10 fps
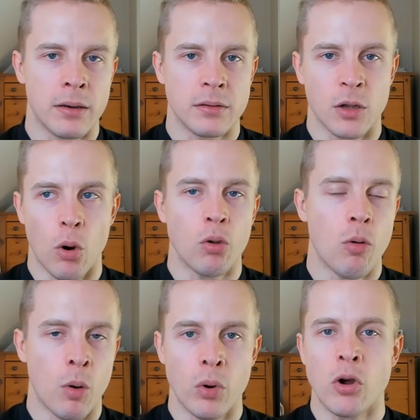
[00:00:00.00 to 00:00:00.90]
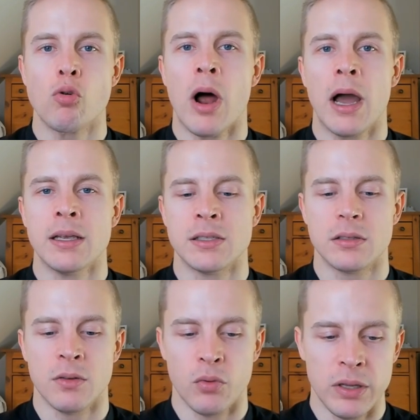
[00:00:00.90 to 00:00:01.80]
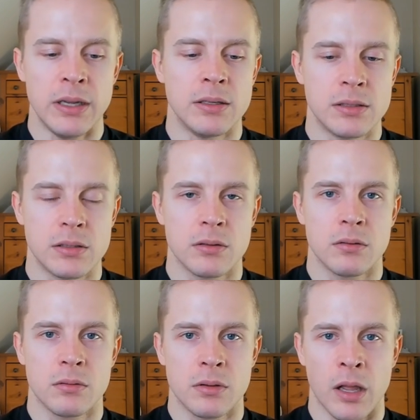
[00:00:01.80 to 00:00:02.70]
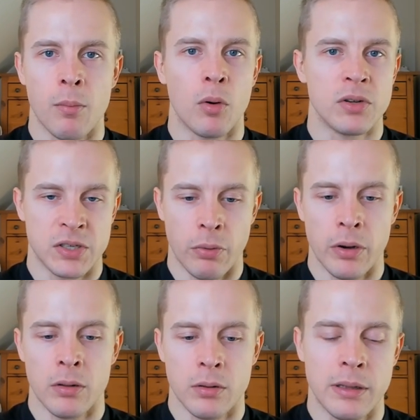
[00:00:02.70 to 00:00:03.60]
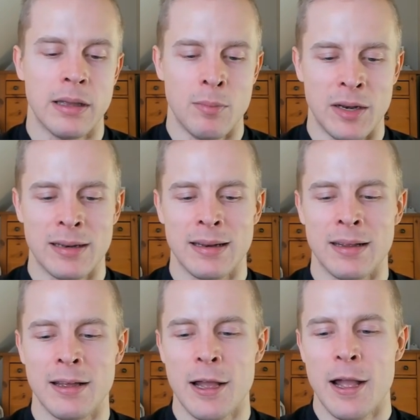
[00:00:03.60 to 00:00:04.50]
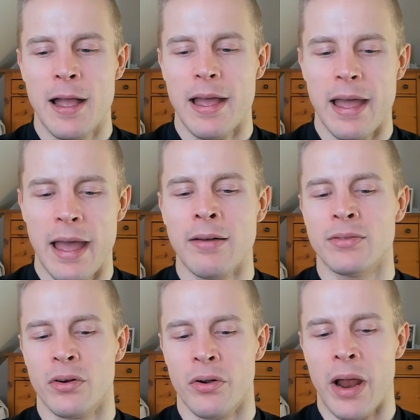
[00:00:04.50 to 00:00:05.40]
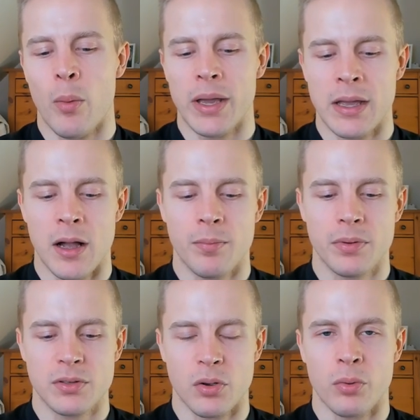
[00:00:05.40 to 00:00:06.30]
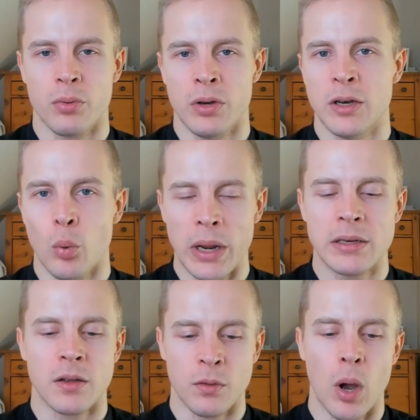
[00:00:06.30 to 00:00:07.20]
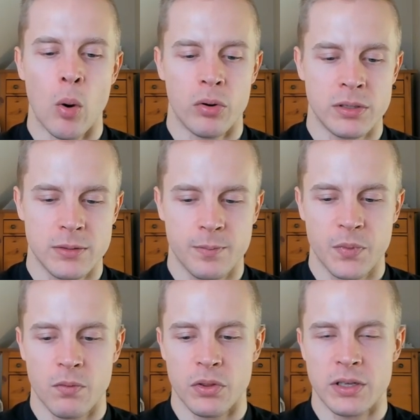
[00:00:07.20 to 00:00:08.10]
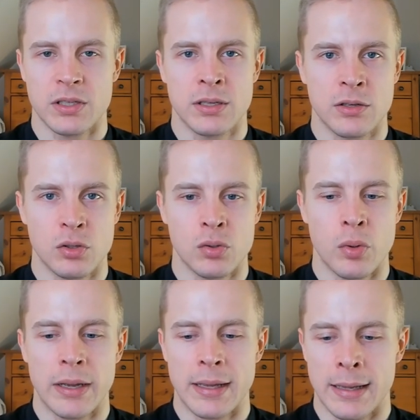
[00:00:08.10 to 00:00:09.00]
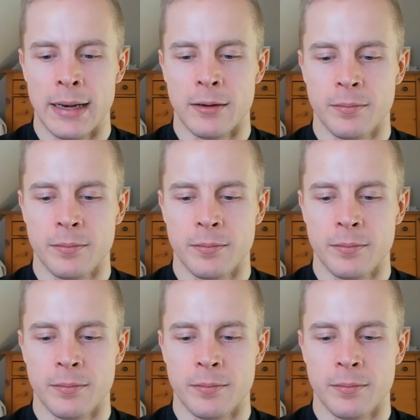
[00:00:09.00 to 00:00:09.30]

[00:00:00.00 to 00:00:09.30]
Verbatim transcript: the growth hormone wouldn't rise if you eat like a bowl of cereal immediately after waking up so you need to wait a few hours for this to kick in